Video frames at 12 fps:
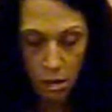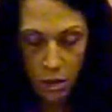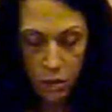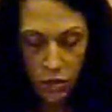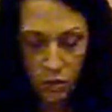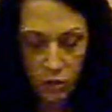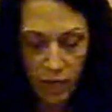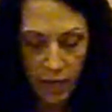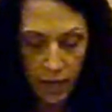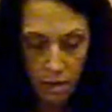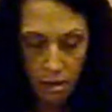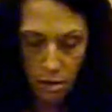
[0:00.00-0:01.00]
so that
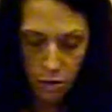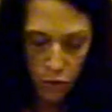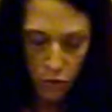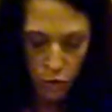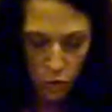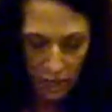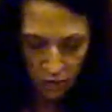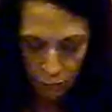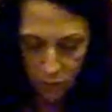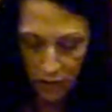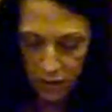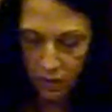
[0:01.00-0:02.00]
you have a
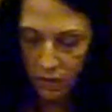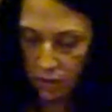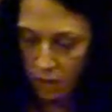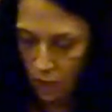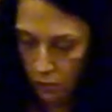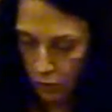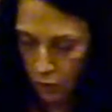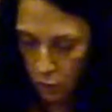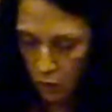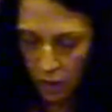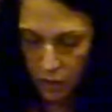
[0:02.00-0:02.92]
place to keep your wallet